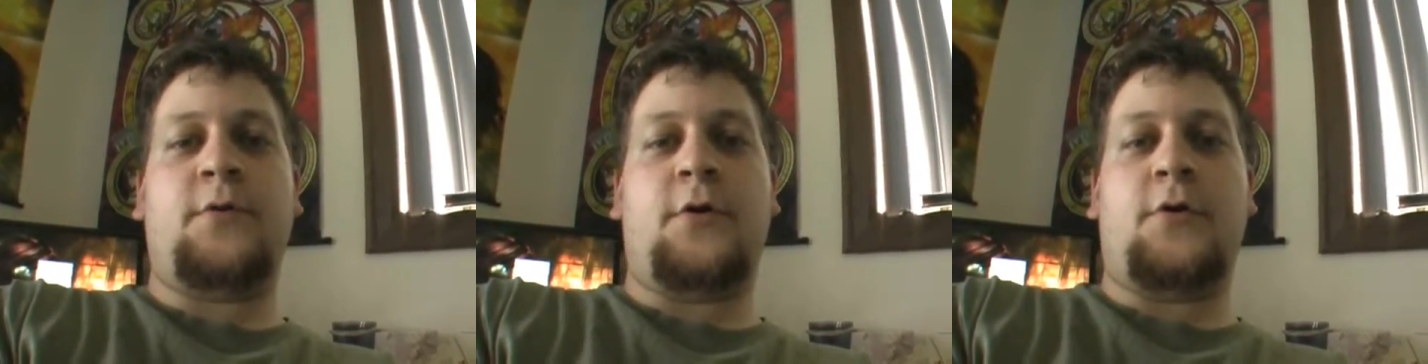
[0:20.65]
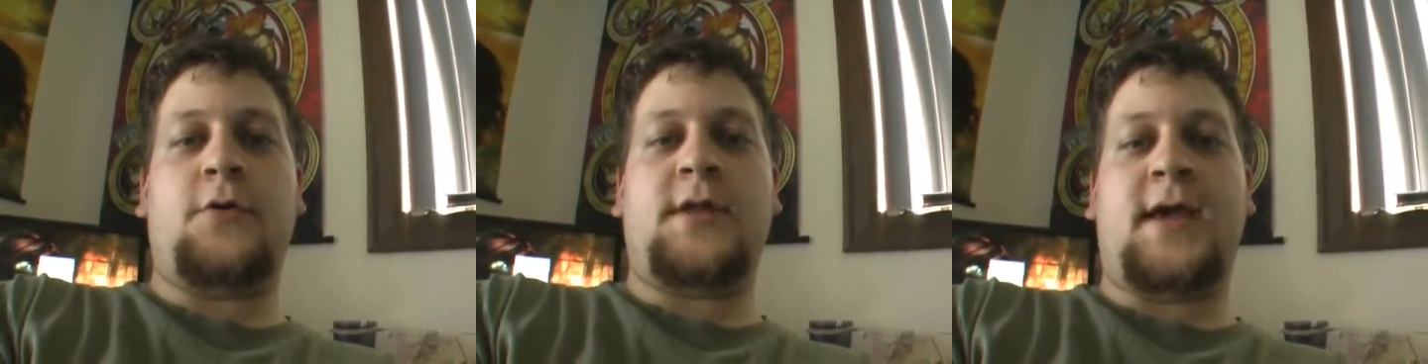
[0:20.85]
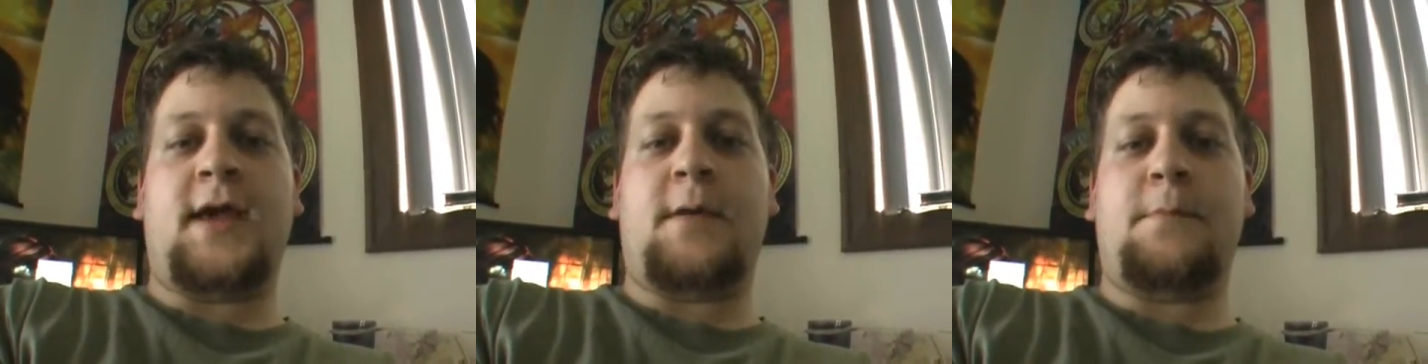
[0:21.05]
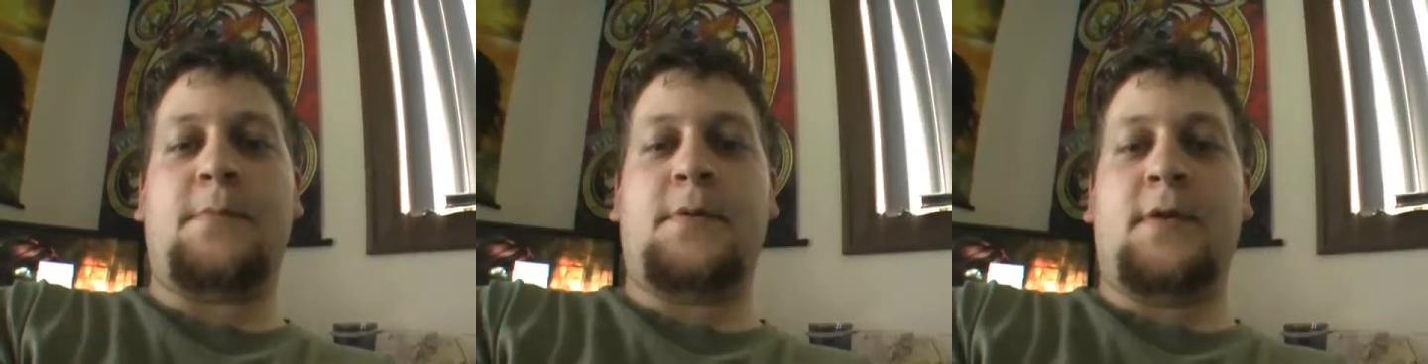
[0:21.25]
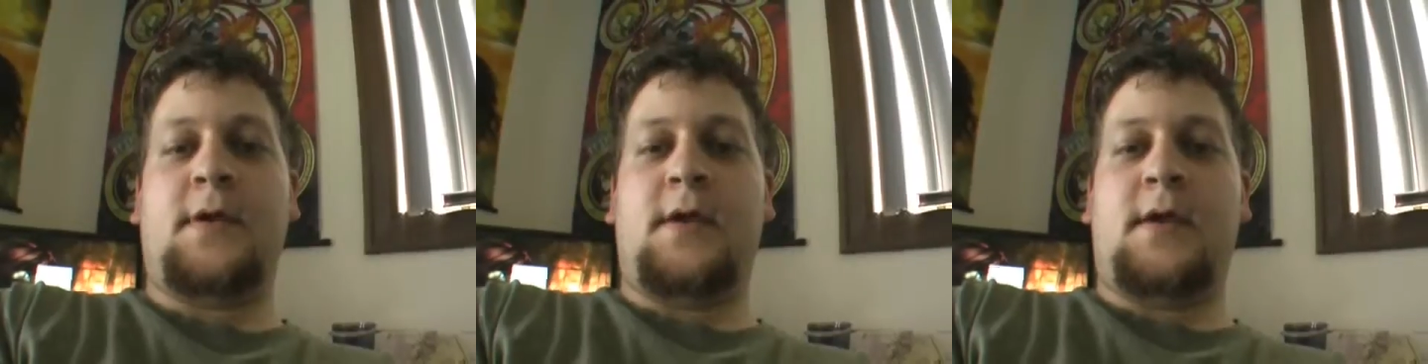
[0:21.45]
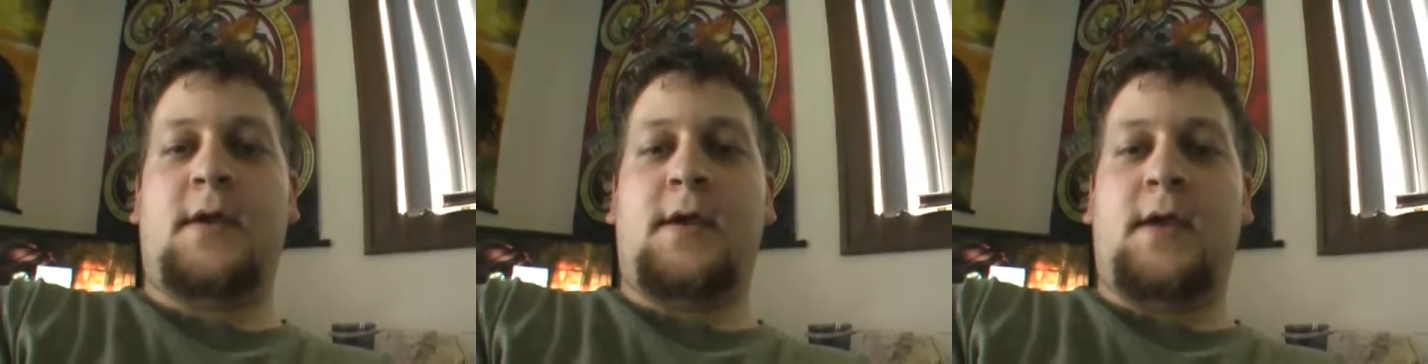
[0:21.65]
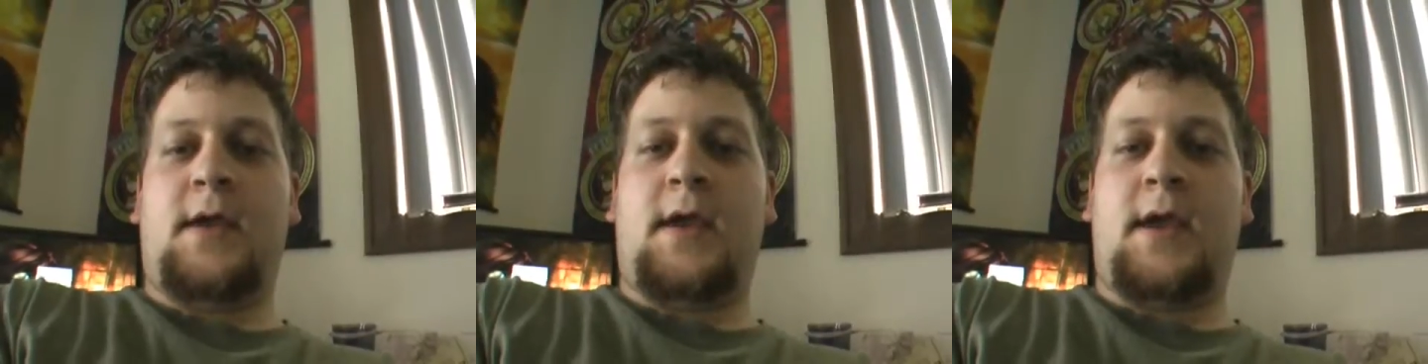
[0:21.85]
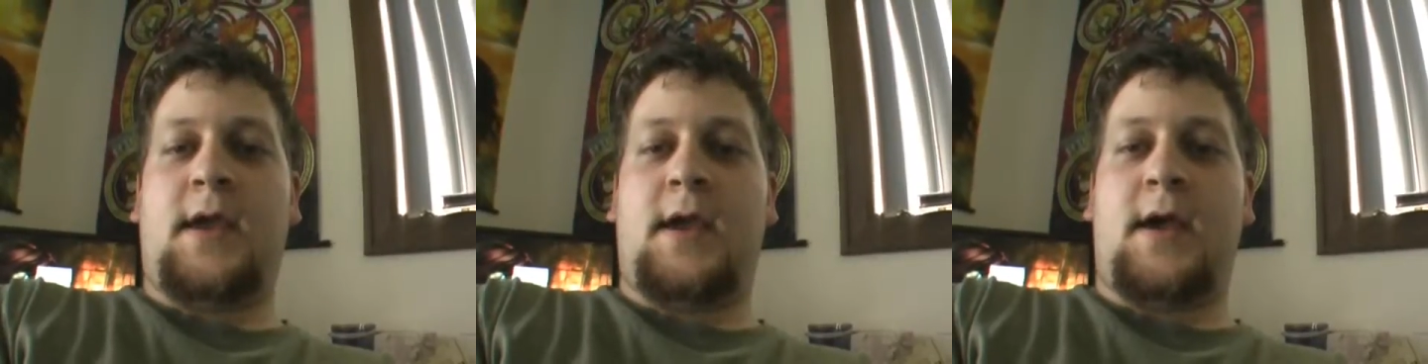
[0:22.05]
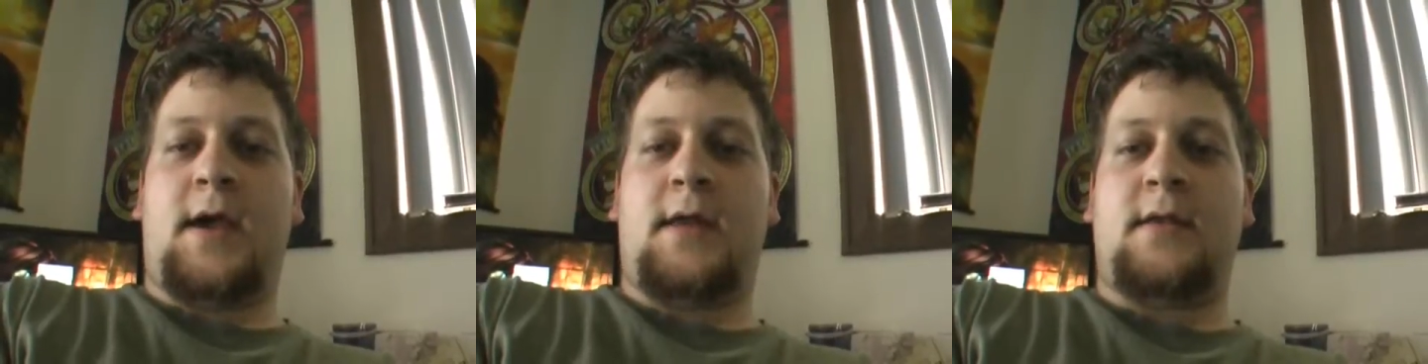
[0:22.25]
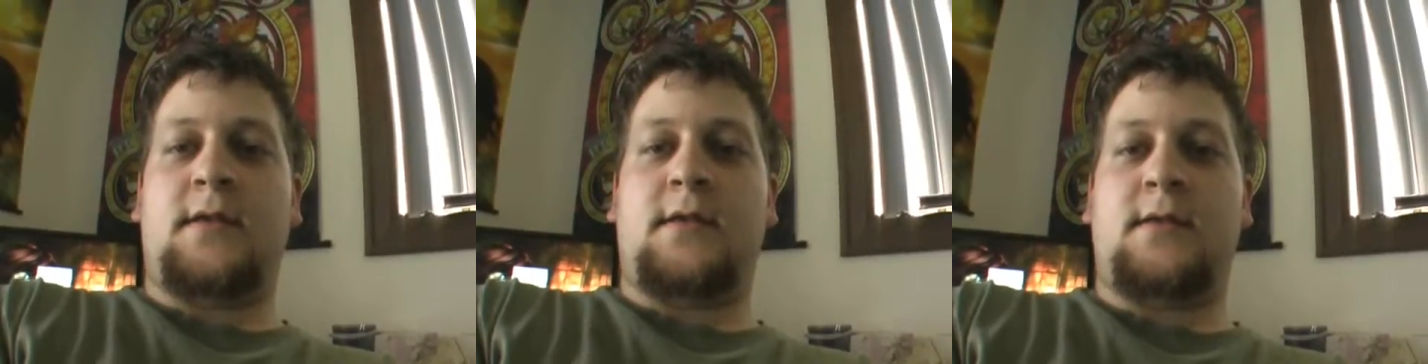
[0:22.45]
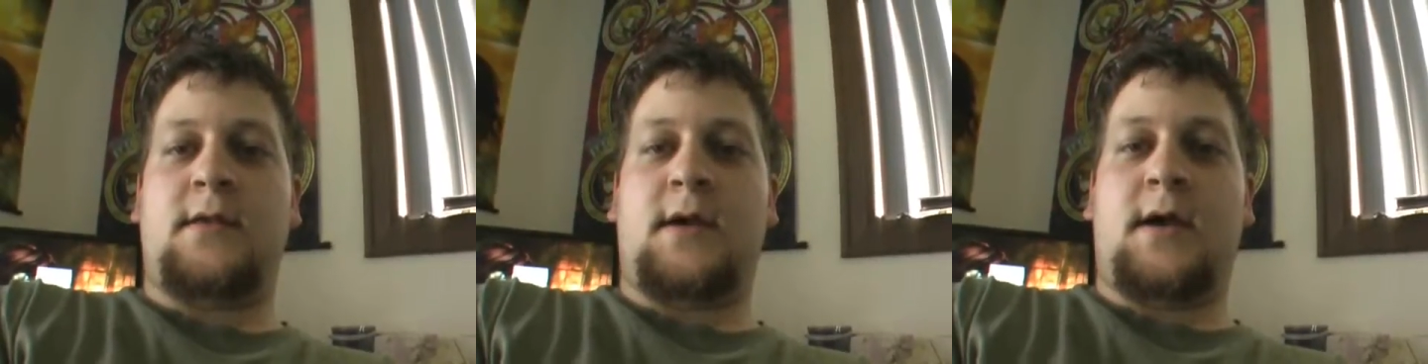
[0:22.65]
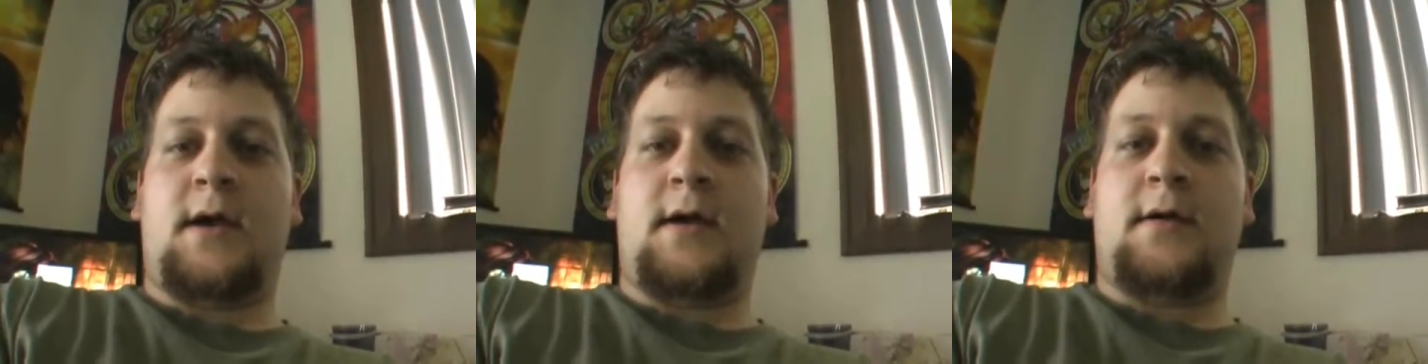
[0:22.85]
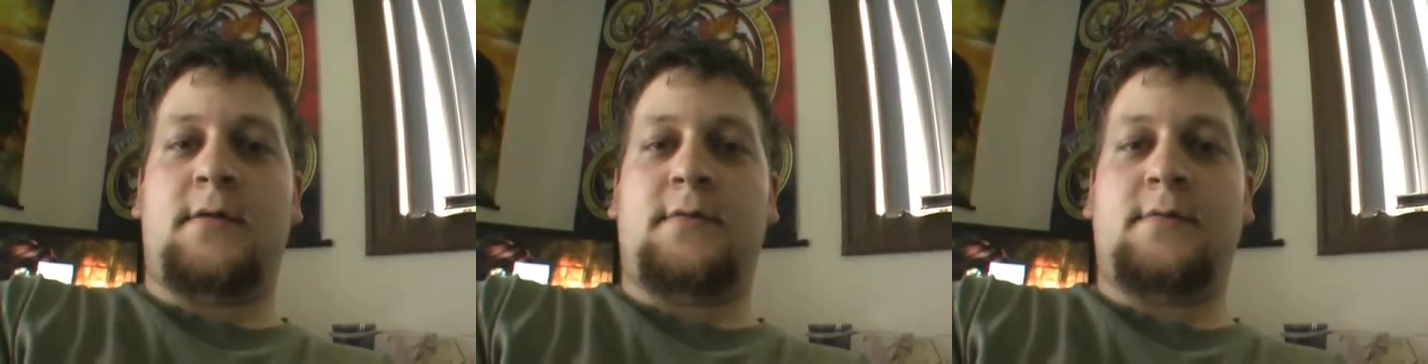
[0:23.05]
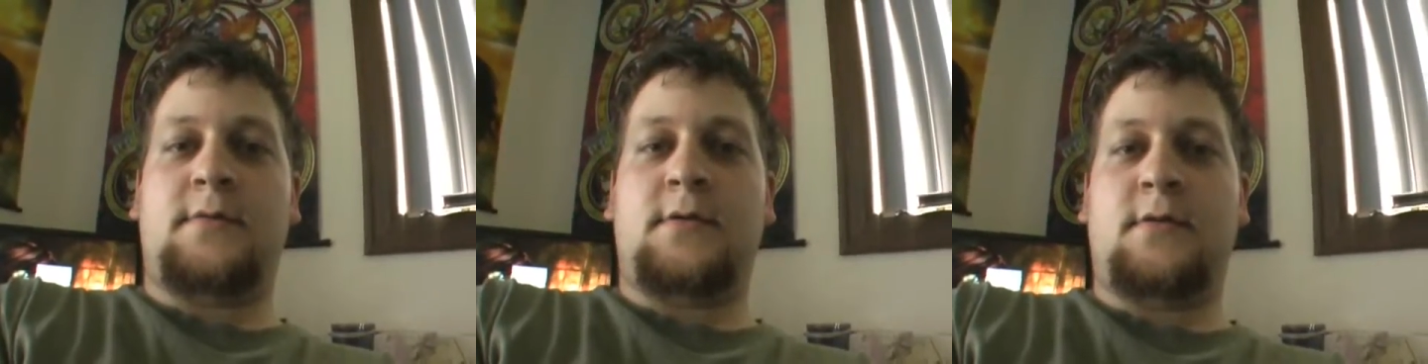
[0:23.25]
Prototype and uh,